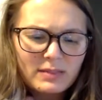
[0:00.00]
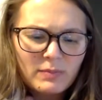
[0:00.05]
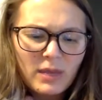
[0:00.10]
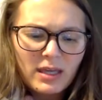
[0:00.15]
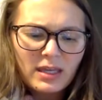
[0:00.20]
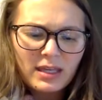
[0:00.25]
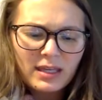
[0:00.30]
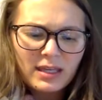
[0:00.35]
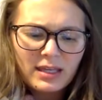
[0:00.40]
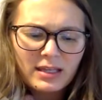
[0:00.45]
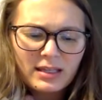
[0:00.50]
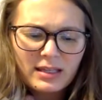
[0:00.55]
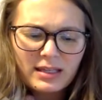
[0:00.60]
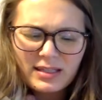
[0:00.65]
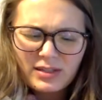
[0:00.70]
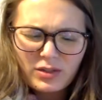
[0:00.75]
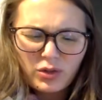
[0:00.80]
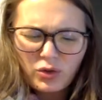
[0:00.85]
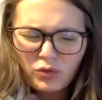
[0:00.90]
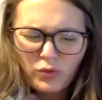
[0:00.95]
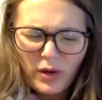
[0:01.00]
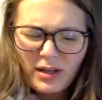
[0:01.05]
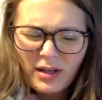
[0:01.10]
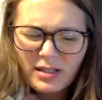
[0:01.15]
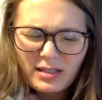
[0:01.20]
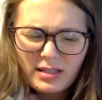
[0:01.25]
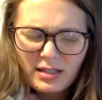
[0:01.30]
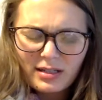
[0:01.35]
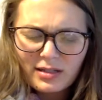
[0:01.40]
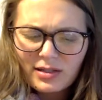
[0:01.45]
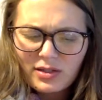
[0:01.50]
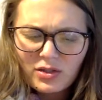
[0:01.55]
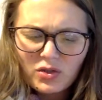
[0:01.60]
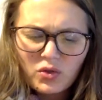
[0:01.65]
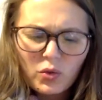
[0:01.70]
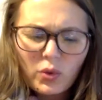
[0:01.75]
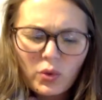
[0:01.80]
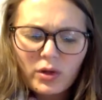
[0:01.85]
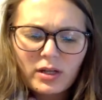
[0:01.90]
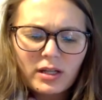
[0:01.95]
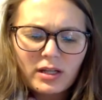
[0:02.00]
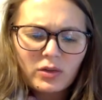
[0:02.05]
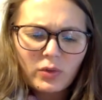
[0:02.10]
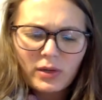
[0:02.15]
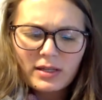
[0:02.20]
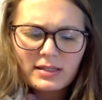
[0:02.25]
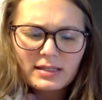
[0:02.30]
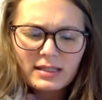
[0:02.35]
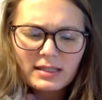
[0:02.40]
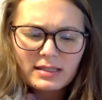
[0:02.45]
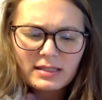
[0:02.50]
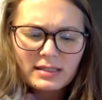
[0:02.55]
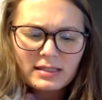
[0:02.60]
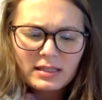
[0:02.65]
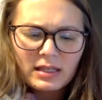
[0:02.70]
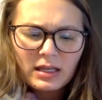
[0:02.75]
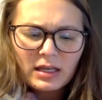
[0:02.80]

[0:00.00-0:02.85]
making his grunting, snorting noises.